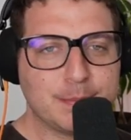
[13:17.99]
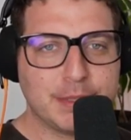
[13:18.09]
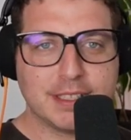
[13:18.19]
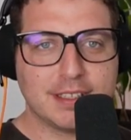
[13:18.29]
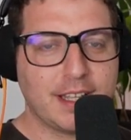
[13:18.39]

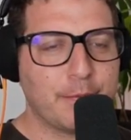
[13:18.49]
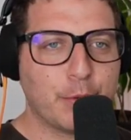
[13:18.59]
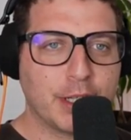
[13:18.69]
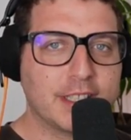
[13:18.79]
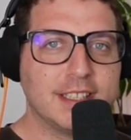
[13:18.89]
but I've
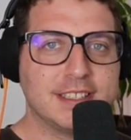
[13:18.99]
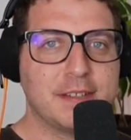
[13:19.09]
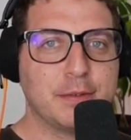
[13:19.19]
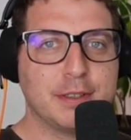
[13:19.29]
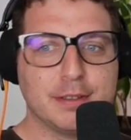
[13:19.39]
worked in
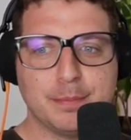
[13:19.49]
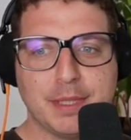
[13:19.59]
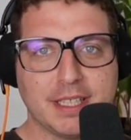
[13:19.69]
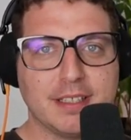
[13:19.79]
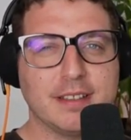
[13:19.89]
several
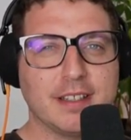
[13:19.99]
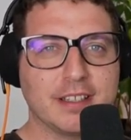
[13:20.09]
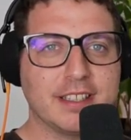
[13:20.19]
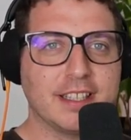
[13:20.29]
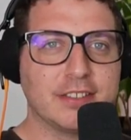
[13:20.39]
big
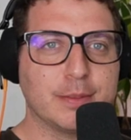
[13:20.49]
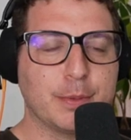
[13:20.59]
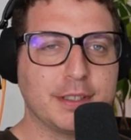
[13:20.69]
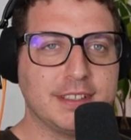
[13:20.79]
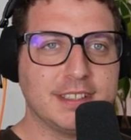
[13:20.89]
architecture
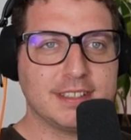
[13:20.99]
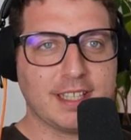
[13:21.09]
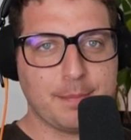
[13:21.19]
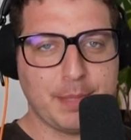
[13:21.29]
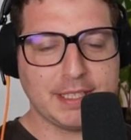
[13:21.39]
practices.
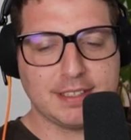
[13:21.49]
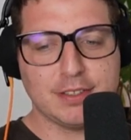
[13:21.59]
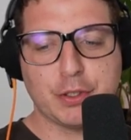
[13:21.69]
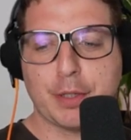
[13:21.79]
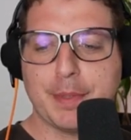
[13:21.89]
I'm based
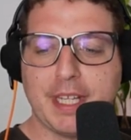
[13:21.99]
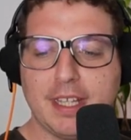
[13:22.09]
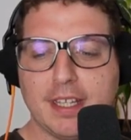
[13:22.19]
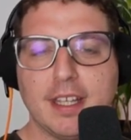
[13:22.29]
in Germany.